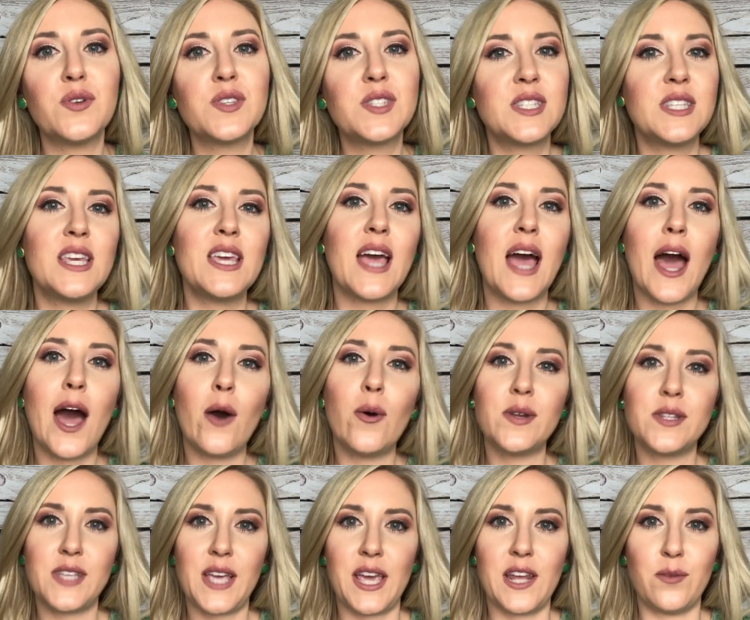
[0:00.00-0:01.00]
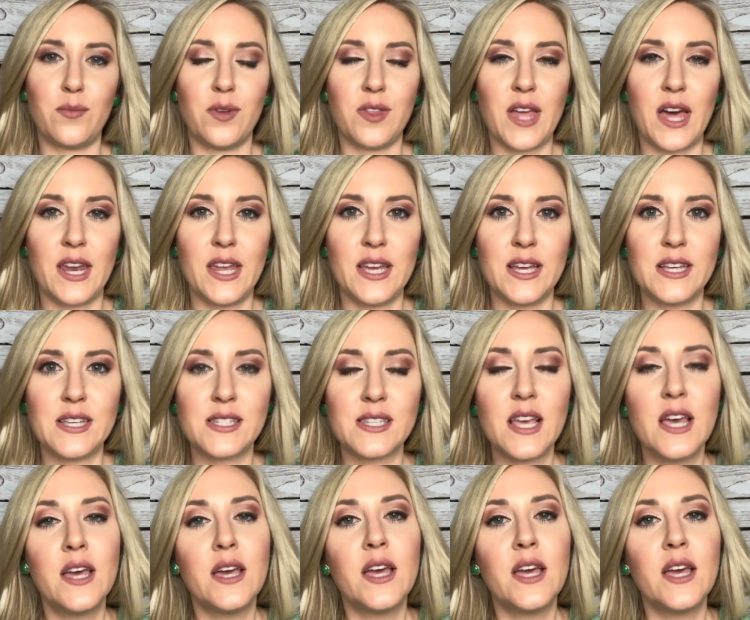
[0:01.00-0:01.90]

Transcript: see how attainable that is.